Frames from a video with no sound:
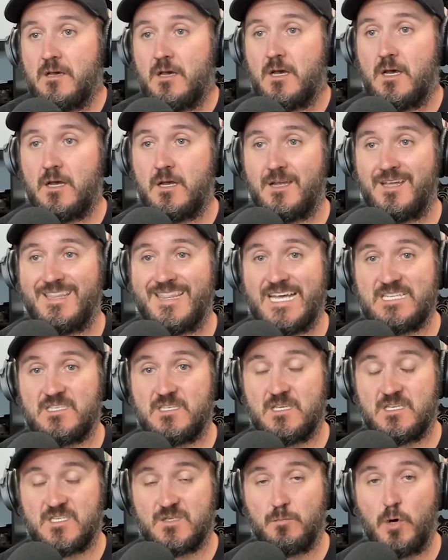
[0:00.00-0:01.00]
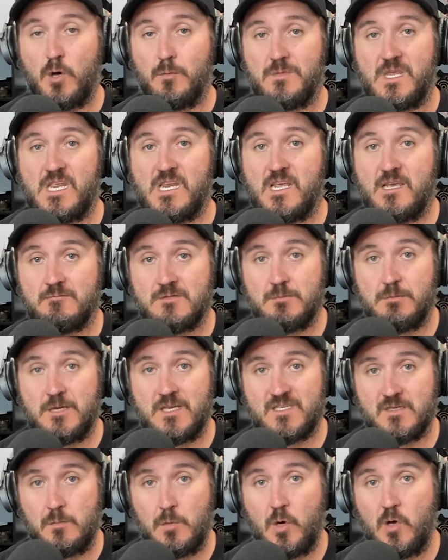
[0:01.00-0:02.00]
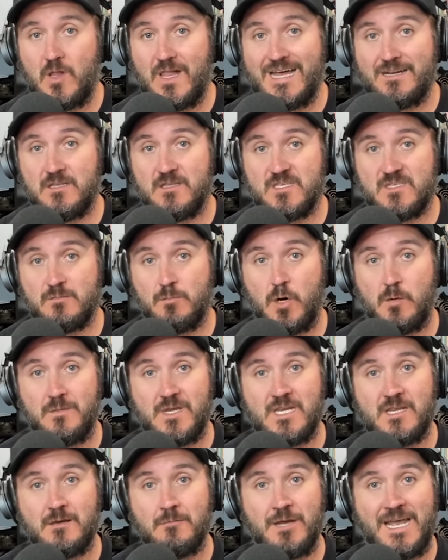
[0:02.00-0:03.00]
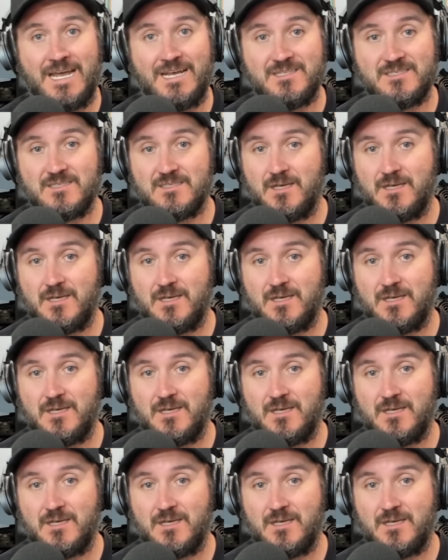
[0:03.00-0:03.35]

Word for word: uh, and that's the small mediums because I'm all out of the small medium hats.